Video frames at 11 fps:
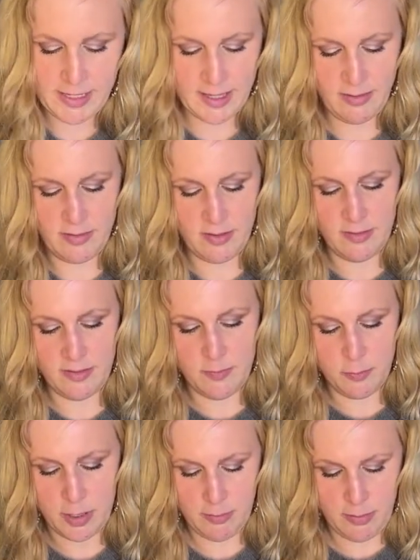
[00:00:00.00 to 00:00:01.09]
guess is it's
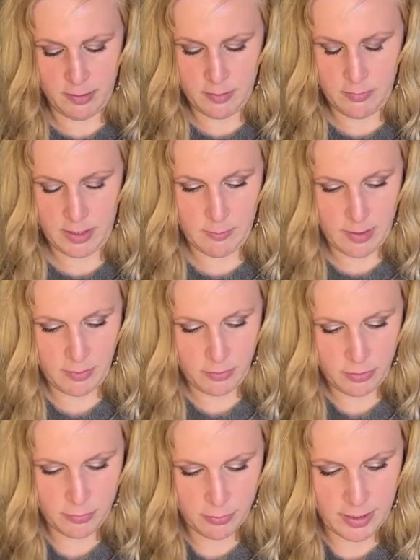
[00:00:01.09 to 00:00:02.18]
probably going to be about
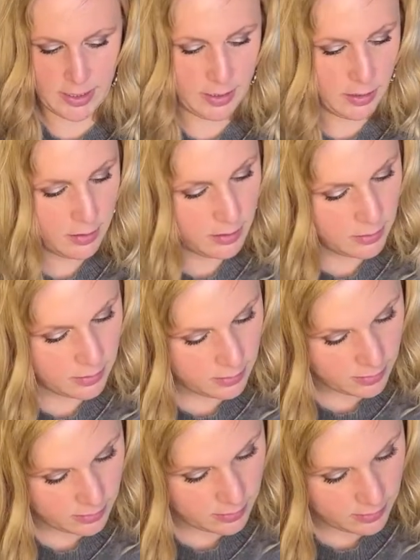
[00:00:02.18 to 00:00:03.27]
3.
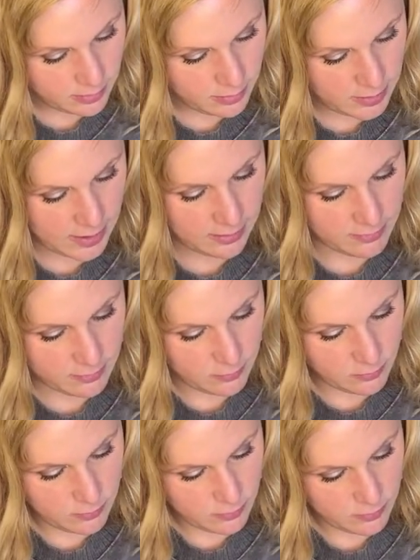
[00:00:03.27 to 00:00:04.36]
Yeah, because
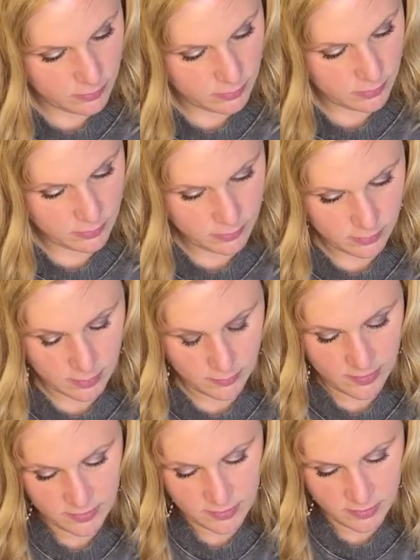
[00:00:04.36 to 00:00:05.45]

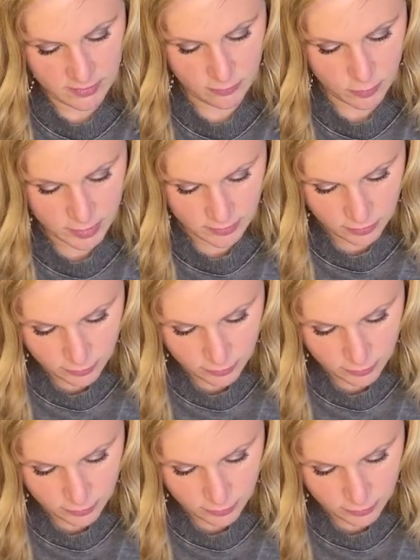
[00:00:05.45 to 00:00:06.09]
unless this one is